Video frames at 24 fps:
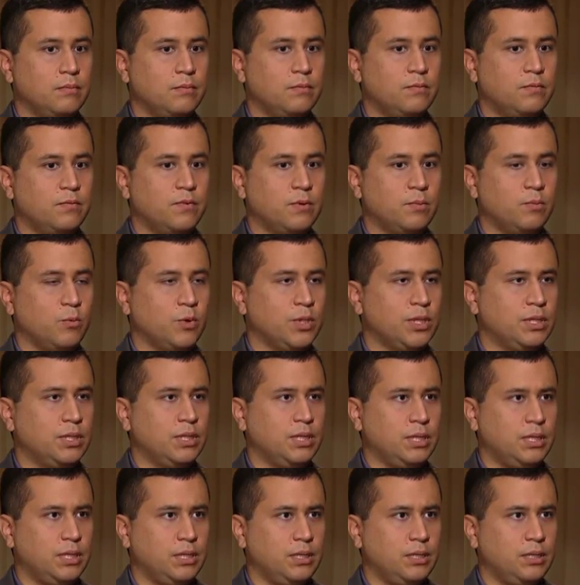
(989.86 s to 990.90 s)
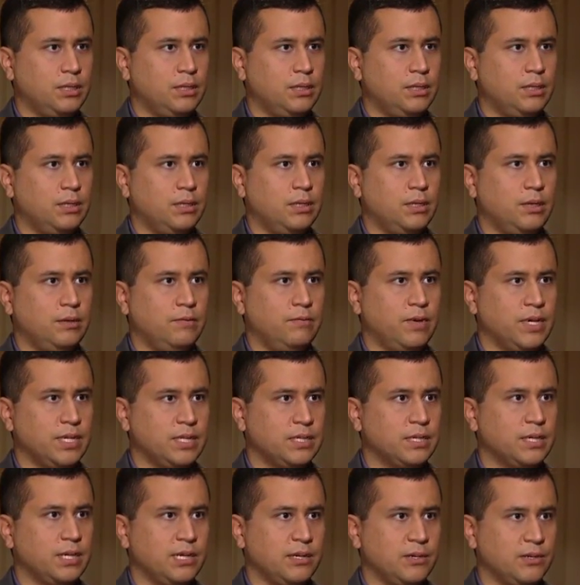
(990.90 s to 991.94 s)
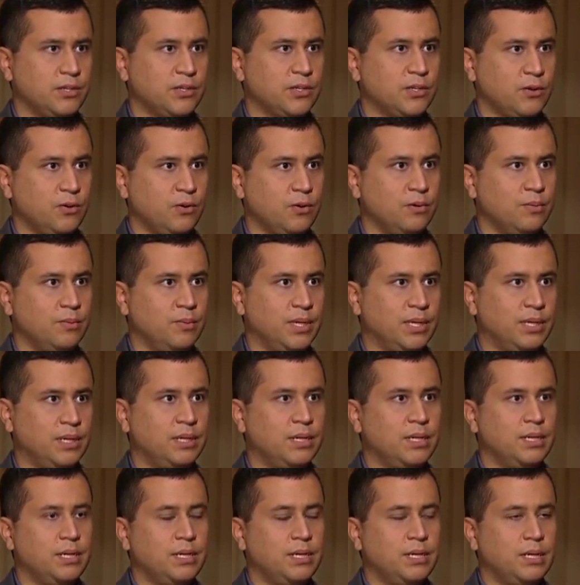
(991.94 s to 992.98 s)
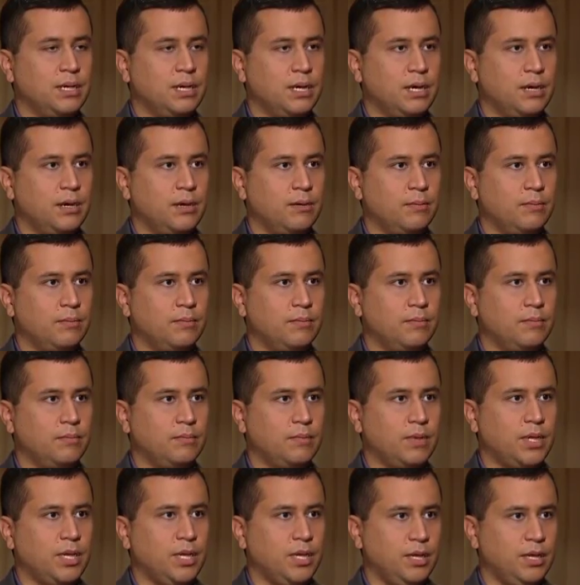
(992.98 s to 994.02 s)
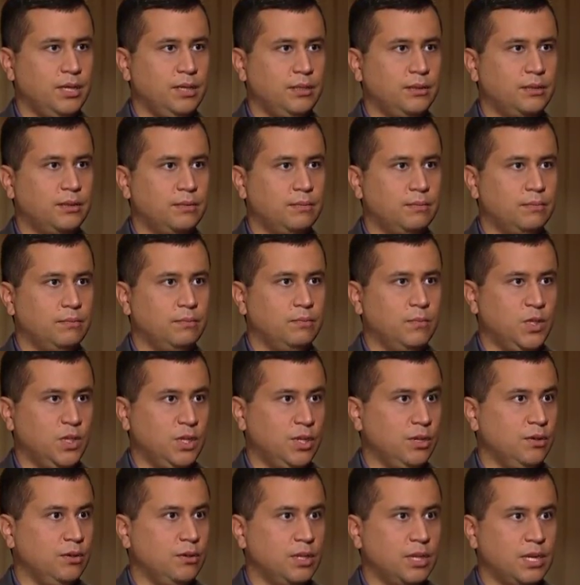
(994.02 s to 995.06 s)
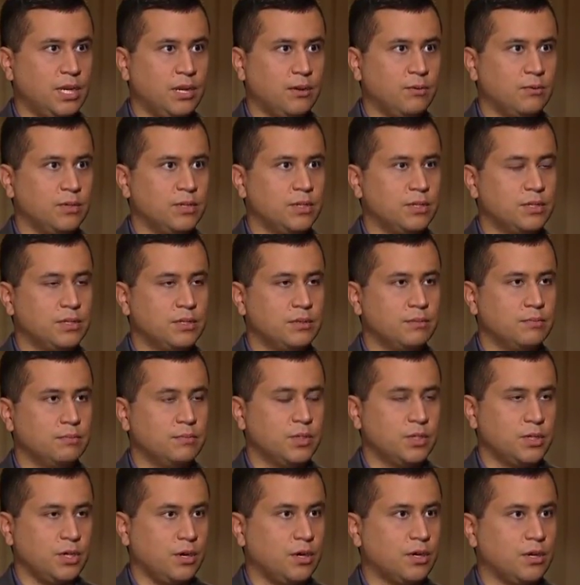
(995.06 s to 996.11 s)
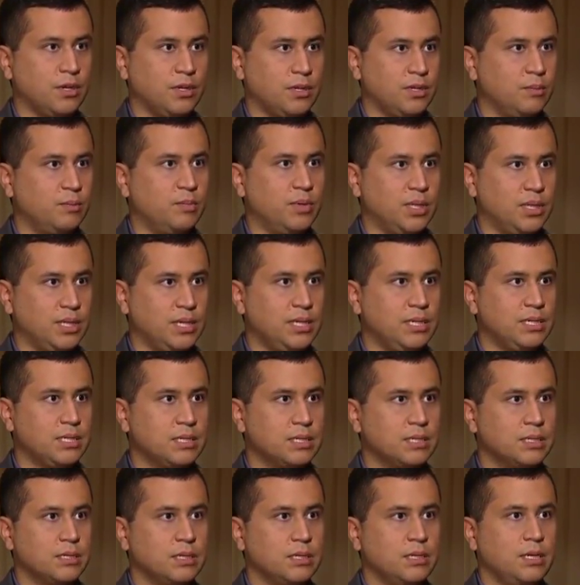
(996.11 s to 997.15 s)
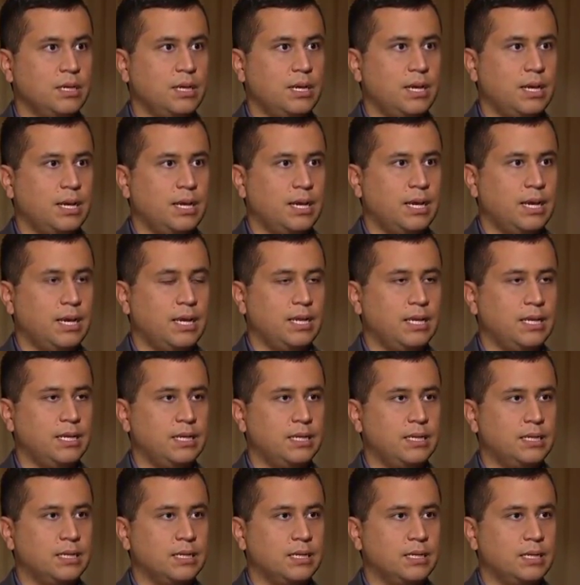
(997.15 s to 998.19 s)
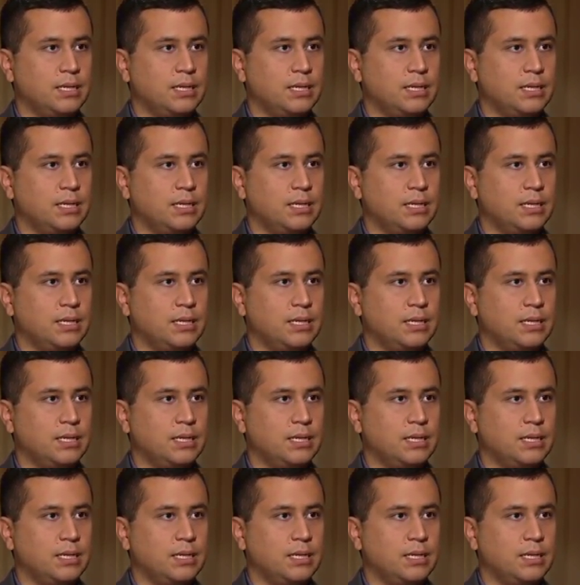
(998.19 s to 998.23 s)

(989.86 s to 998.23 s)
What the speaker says: from what the investigators told me, he knew that I was talking to the police, and